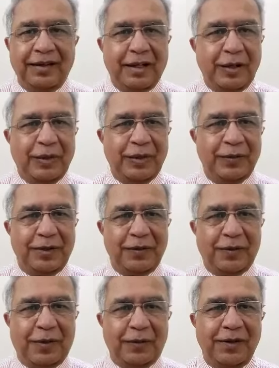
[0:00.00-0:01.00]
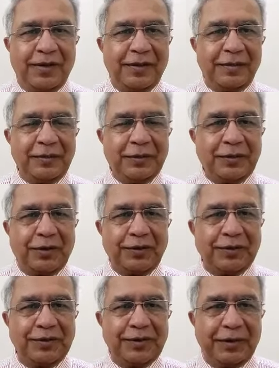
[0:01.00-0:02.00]
Hello and very warm welcome to
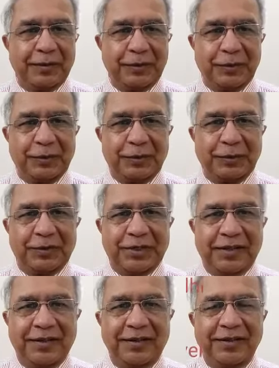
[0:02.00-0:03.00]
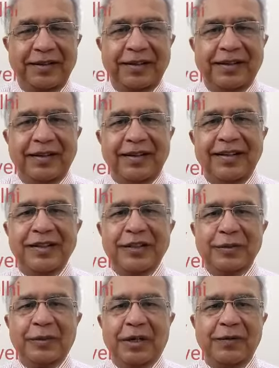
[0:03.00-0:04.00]
Dr. Zia Ahmed YouTube channel. In
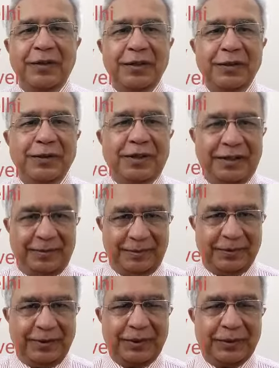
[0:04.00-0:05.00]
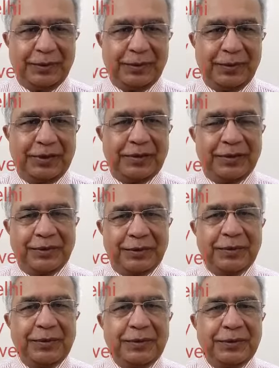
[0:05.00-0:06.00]
this small video, I'm going to
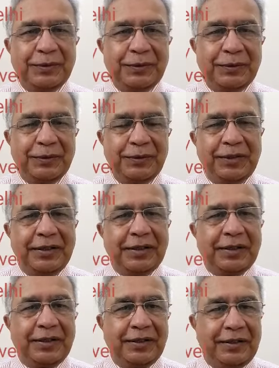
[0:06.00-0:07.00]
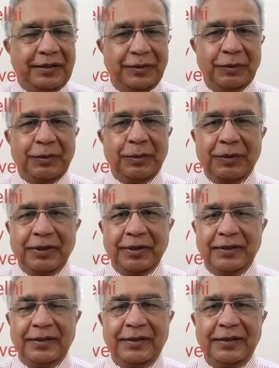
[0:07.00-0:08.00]
introduce to you
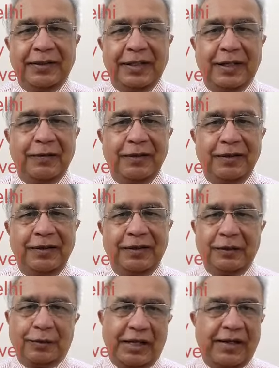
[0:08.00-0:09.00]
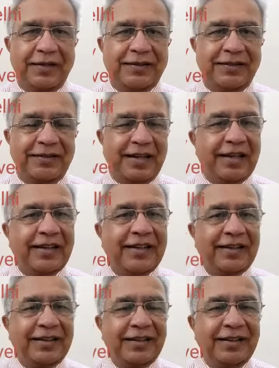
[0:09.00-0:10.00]
people the novel Twilight in
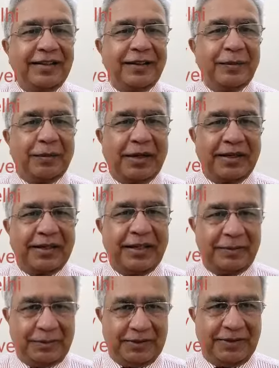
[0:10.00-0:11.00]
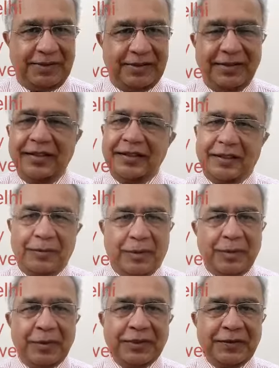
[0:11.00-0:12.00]
Delhi by Ahmed Ali. The
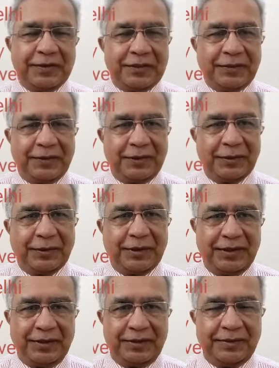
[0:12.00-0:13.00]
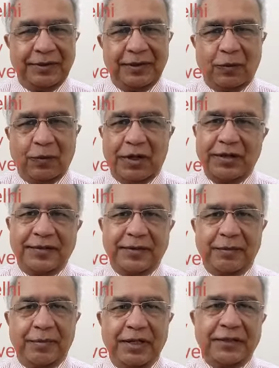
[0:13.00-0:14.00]
purpose of this video is what is
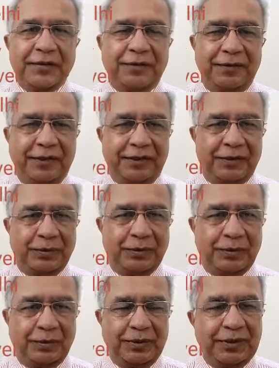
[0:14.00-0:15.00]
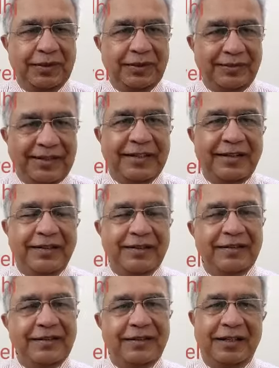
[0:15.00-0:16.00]
the best way to
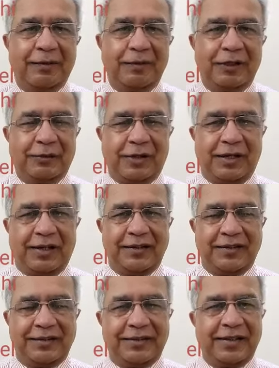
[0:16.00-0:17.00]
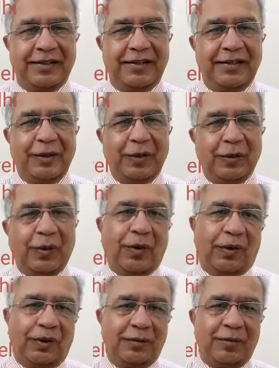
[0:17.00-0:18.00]
read the novel Twilight in Delhi,
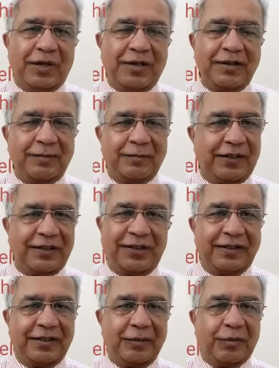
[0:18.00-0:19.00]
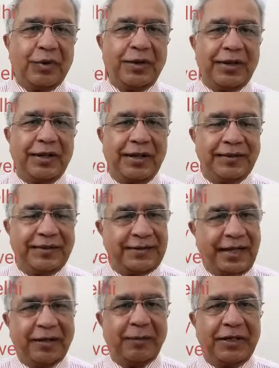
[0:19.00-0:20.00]
or what are the important
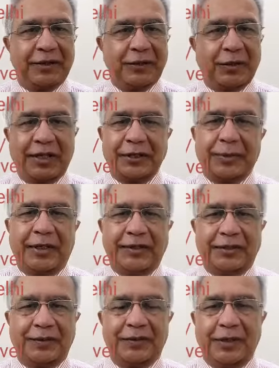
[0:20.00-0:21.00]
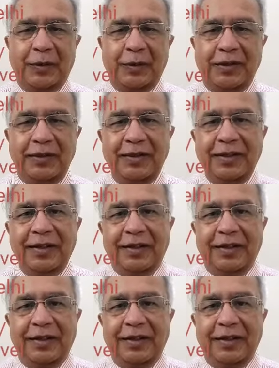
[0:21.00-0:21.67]
segments or aspects of the novel